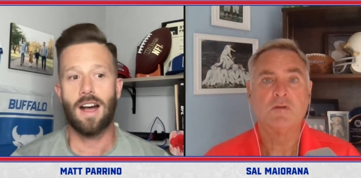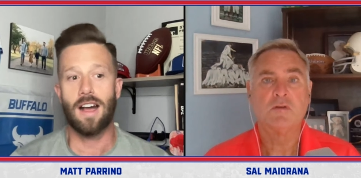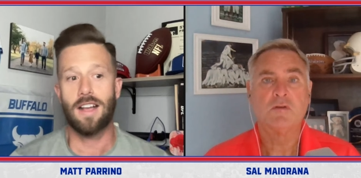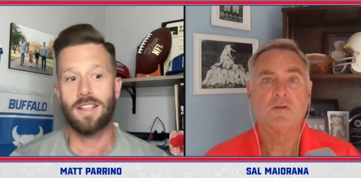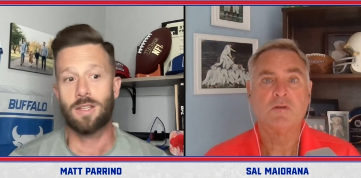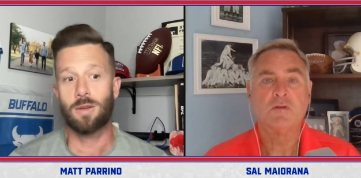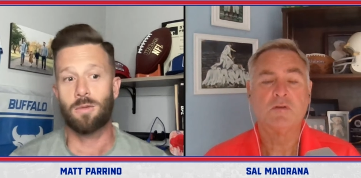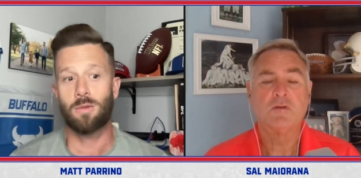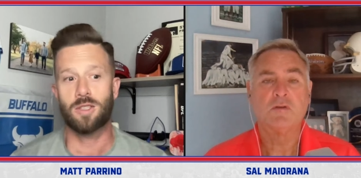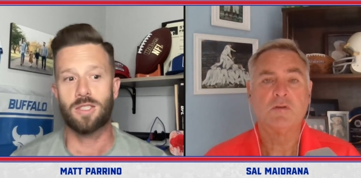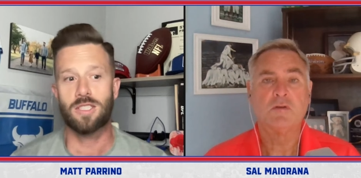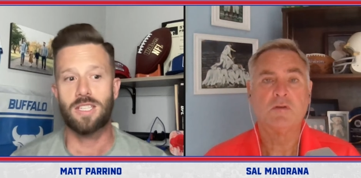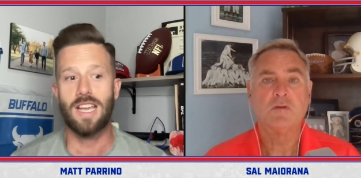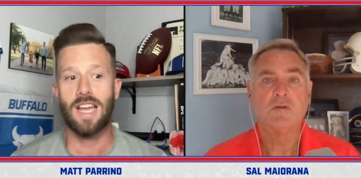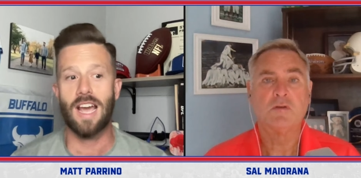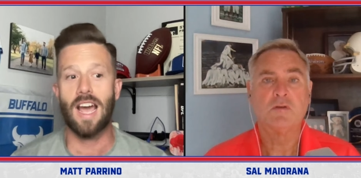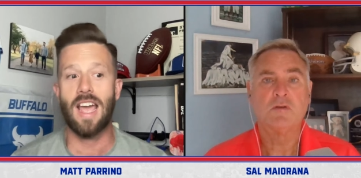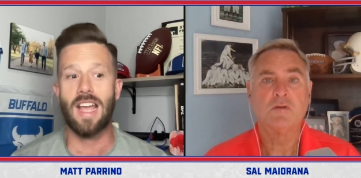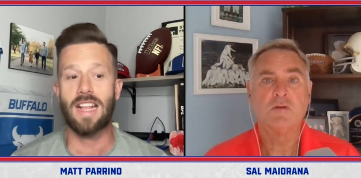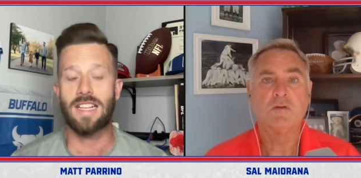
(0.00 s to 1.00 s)
Speaker 1: So we'll
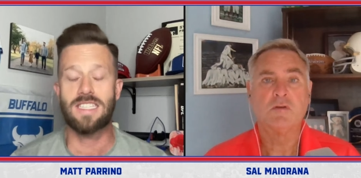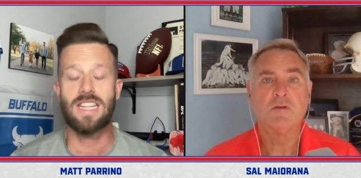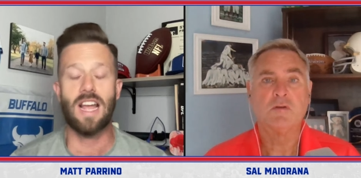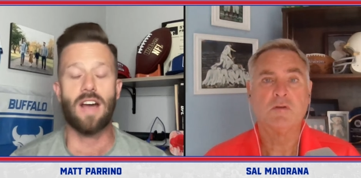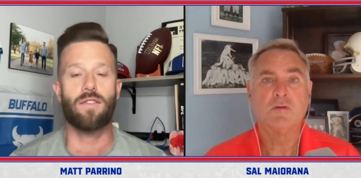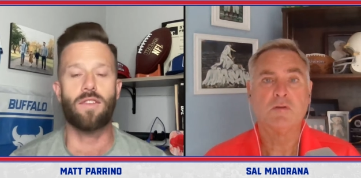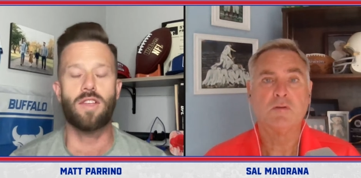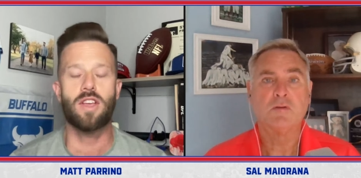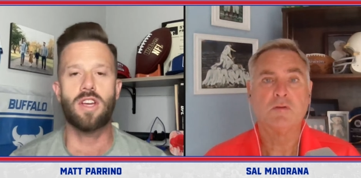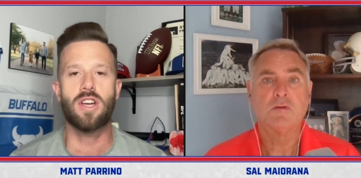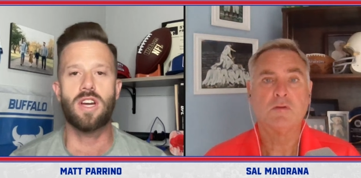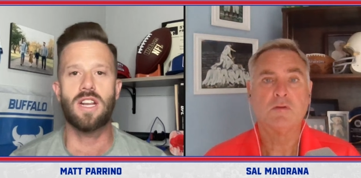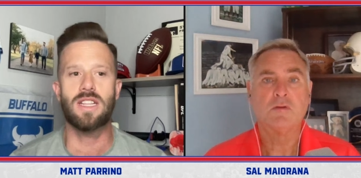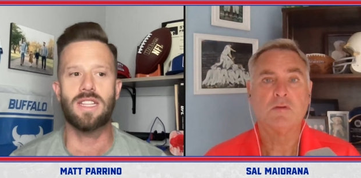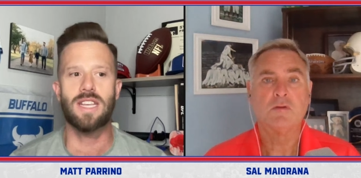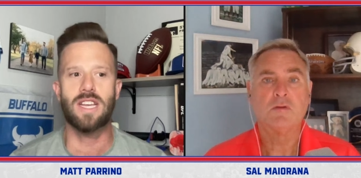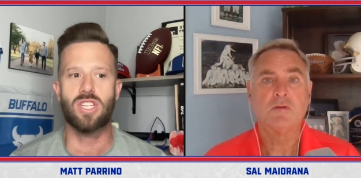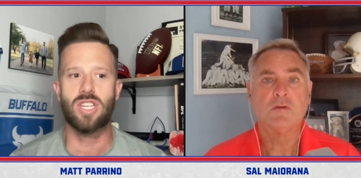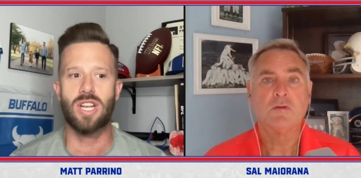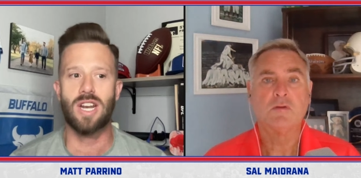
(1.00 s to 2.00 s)
see. It's definitely a good
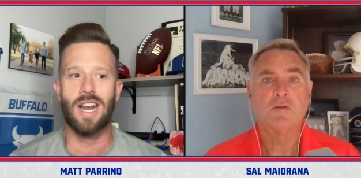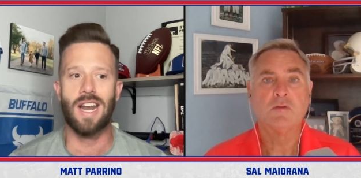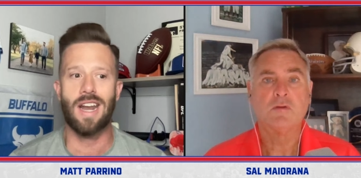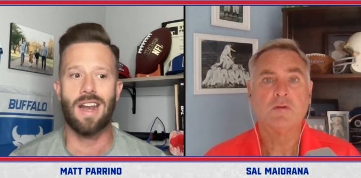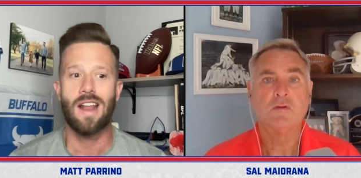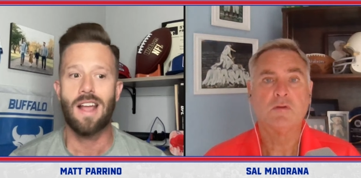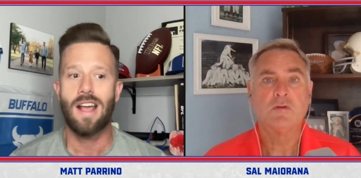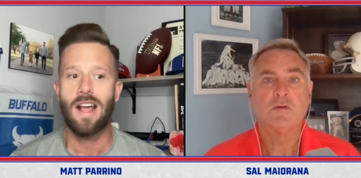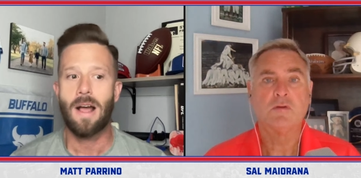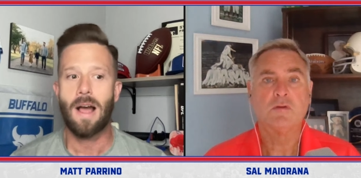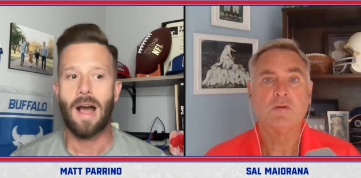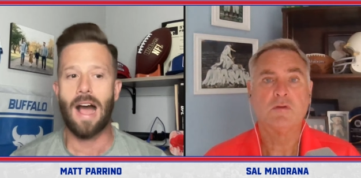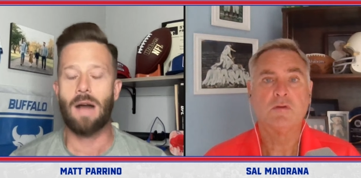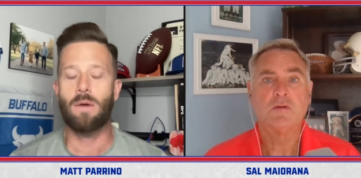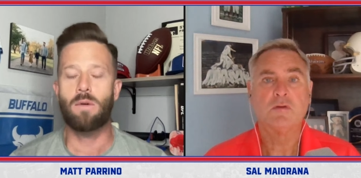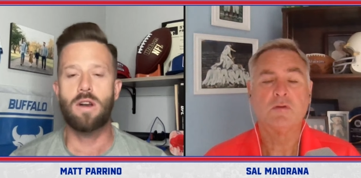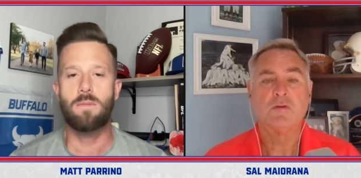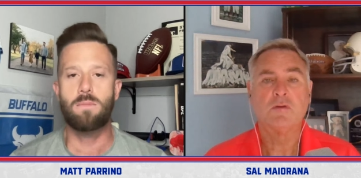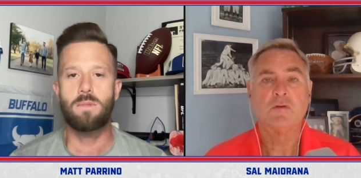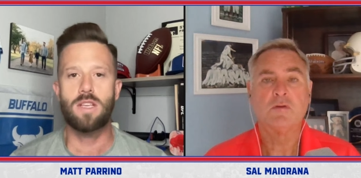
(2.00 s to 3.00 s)
addition. And I
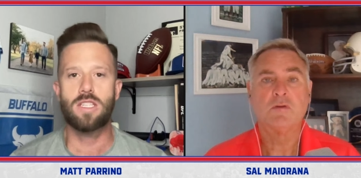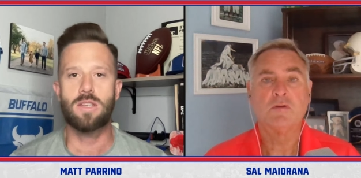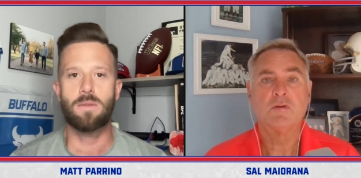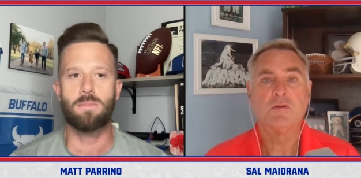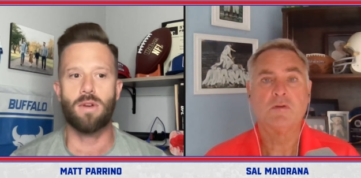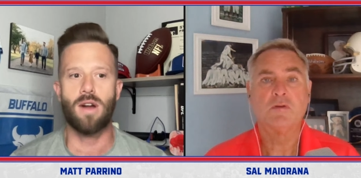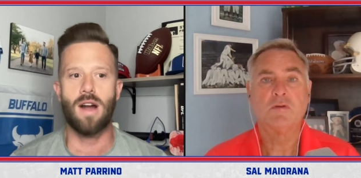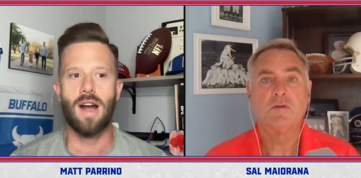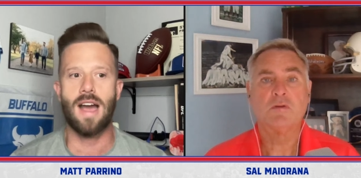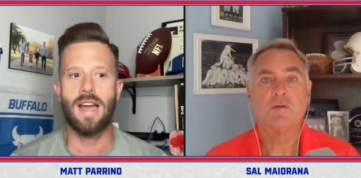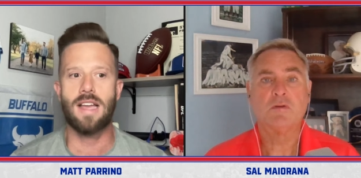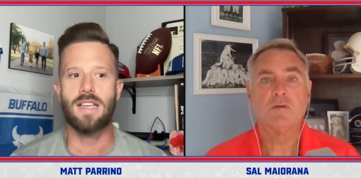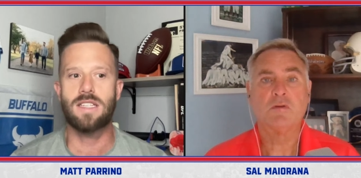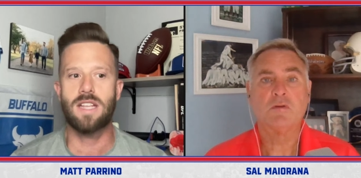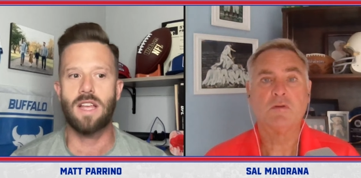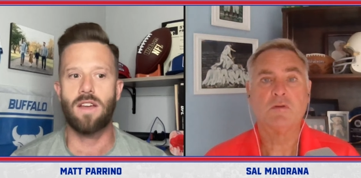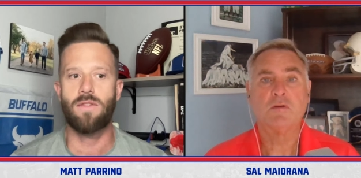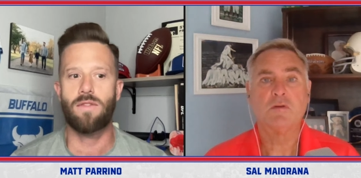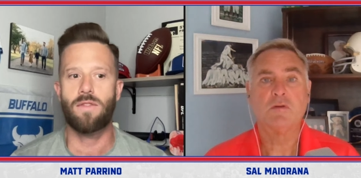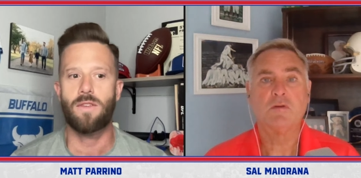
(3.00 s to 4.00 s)
wouldn't be surprised
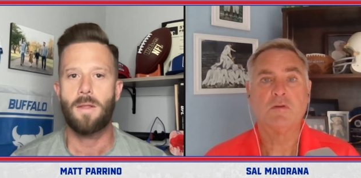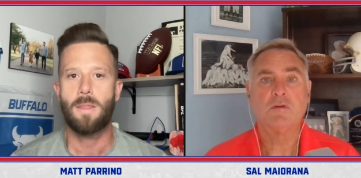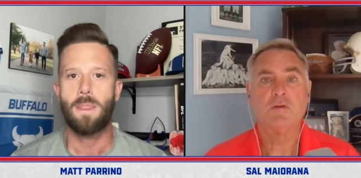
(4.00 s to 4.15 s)
if